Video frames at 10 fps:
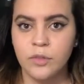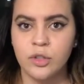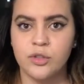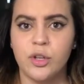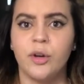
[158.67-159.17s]

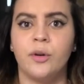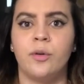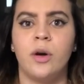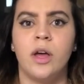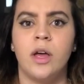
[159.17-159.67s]

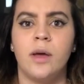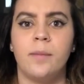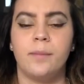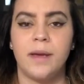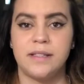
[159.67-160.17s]
So
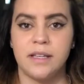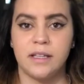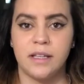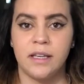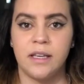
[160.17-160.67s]

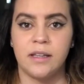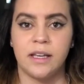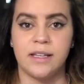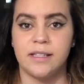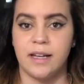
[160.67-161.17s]
basically,
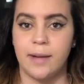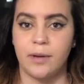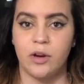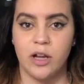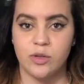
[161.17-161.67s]
like I said, I had
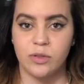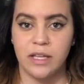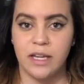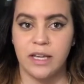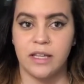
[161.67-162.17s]
been gradually
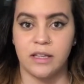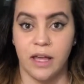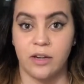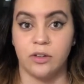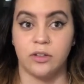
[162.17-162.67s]
getting it
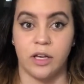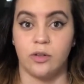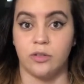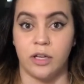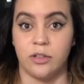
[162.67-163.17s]
lighter and
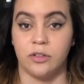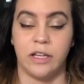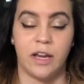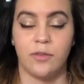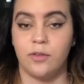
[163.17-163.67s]
lighter and lighter,
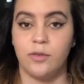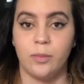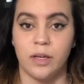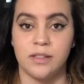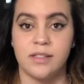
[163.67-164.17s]
like every few
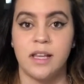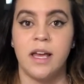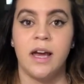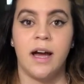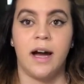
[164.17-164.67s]
months.
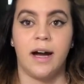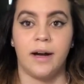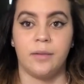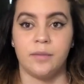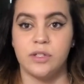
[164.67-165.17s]

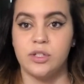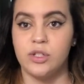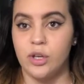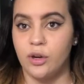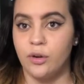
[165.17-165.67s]

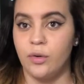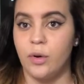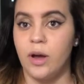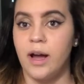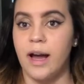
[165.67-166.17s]

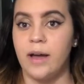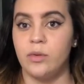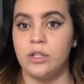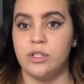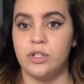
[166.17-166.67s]
So I
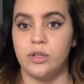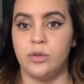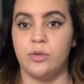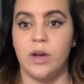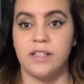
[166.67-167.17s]
went
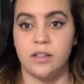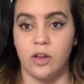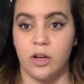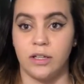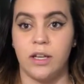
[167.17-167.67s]
to a
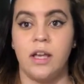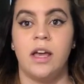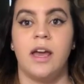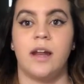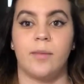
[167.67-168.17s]
salon,
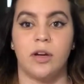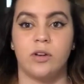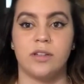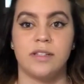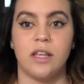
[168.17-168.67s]
and I'm not
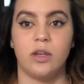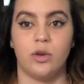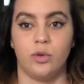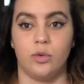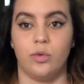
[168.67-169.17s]
going to say
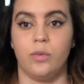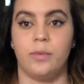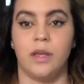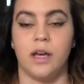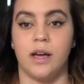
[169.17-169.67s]
who
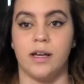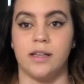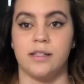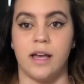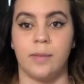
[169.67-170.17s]

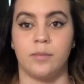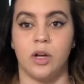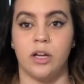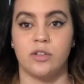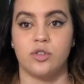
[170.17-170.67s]
because I'm
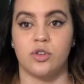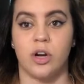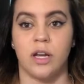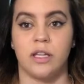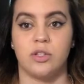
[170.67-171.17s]
not
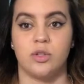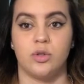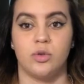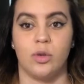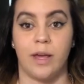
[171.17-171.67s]
trying
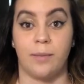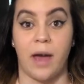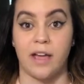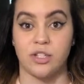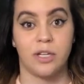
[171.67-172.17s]
to like
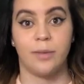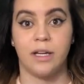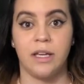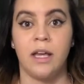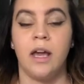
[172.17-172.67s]
bash
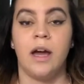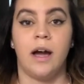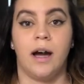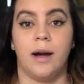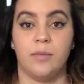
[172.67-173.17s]
anybody.
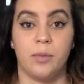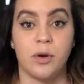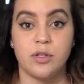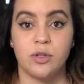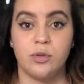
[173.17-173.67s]
The
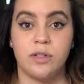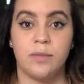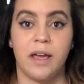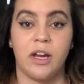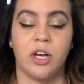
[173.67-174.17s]
person who did
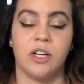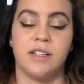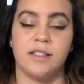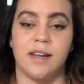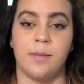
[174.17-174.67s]
my hair
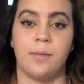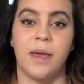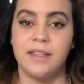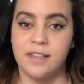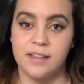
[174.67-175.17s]
is an
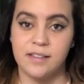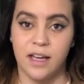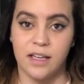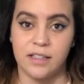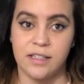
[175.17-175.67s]
amazing
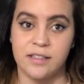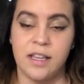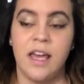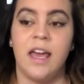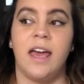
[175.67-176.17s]
stylist,
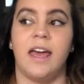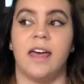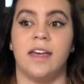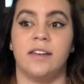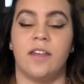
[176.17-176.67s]

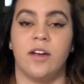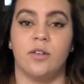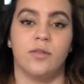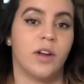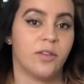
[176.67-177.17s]
and they
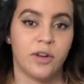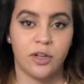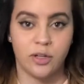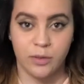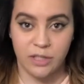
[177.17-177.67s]
are very, very
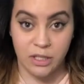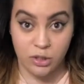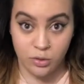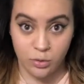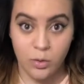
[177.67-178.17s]
good at what they
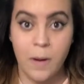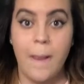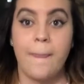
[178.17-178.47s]
do.